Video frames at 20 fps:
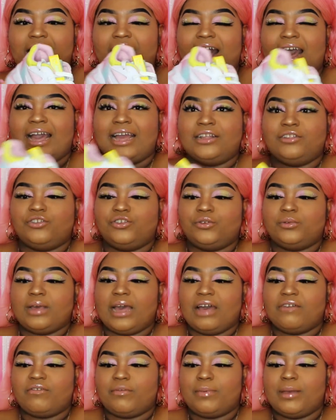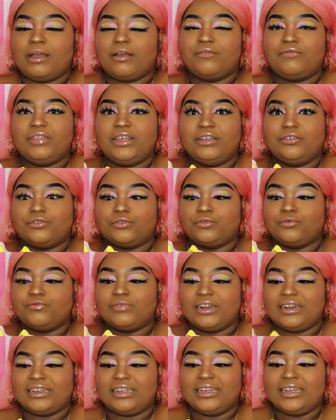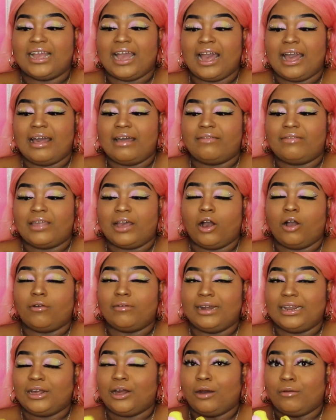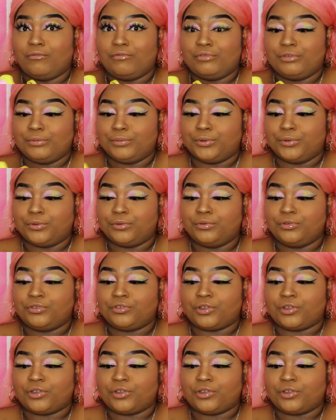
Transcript: I do have a pair of these already and they are really comfortable,